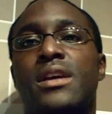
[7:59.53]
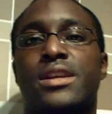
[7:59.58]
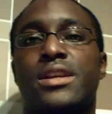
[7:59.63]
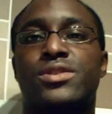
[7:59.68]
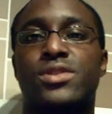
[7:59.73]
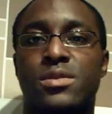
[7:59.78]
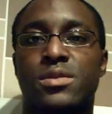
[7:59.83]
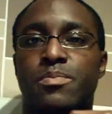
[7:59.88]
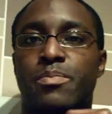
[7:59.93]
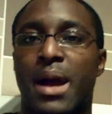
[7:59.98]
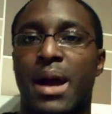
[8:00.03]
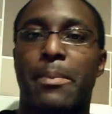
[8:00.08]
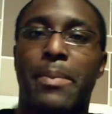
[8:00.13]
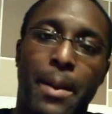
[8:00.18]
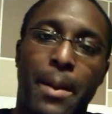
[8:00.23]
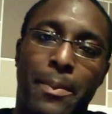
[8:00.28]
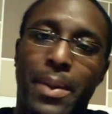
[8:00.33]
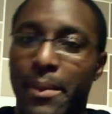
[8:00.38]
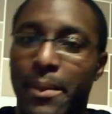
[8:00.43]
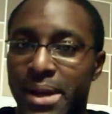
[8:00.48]
it's just pat
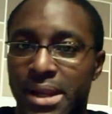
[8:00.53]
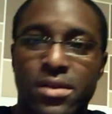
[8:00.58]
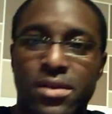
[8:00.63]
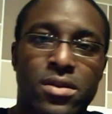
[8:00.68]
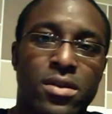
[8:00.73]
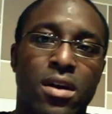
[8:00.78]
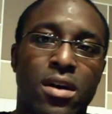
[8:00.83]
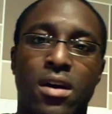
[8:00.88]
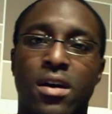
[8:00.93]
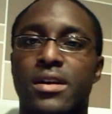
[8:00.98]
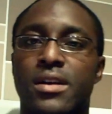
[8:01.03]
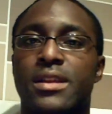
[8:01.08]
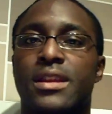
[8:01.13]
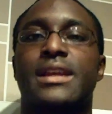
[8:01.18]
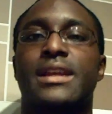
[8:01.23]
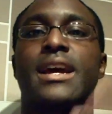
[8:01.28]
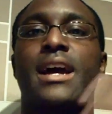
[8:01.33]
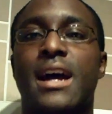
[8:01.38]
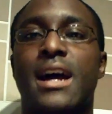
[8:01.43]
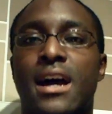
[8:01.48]
in the guard and then
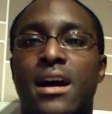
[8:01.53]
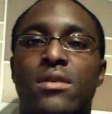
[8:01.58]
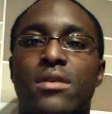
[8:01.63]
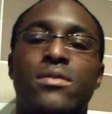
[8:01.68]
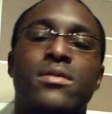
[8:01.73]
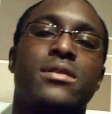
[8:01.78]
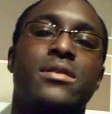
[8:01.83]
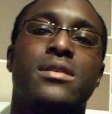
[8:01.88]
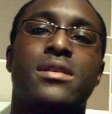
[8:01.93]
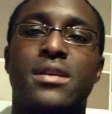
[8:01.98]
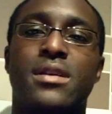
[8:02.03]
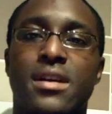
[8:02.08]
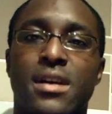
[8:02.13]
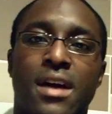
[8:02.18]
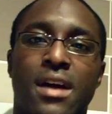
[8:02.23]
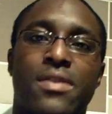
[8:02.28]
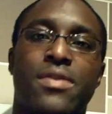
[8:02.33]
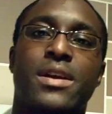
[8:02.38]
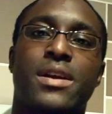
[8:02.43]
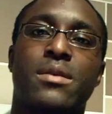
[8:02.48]
get out.
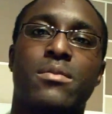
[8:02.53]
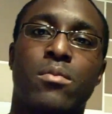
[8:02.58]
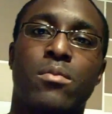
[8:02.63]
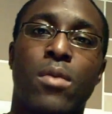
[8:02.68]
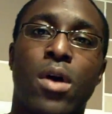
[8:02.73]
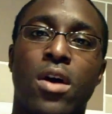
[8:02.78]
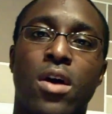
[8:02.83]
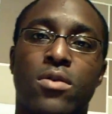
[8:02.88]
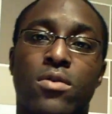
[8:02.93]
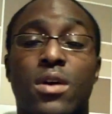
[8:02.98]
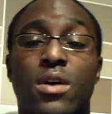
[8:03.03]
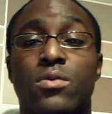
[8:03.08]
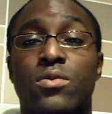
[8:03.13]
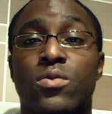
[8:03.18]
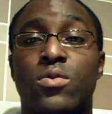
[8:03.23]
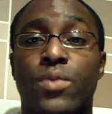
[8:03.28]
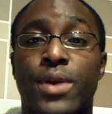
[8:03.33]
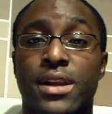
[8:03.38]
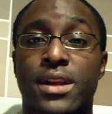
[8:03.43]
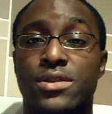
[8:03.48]
I think Marquardt will
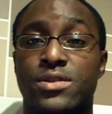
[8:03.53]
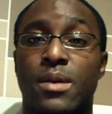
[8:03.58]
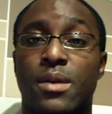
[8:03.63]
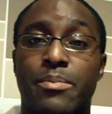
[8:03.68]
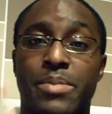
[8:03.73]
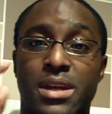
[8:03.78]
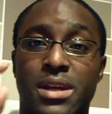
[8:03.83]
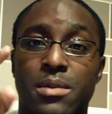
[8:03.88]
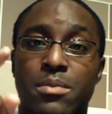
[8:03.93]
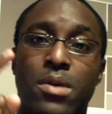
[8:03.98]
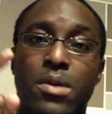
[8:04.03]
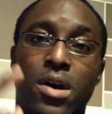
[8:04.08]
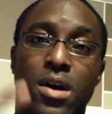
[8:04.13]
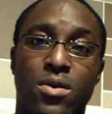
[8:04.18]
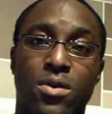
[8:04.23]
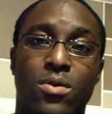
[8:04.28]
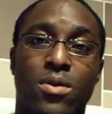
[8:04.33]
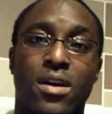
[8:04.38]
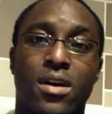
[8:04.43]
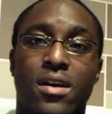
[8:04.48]
win, so I'm picking
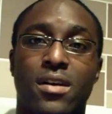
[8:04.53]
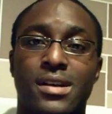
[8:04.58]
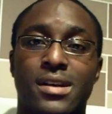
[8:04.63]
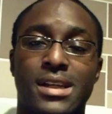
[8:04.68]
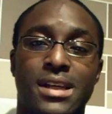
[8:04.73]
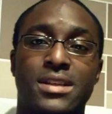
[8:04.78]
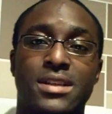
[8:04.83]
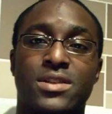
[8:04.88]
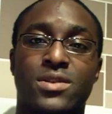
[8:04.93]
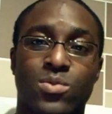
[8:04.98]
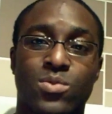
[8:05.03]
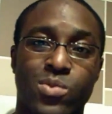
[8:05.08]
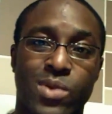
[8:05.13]
Marquardt to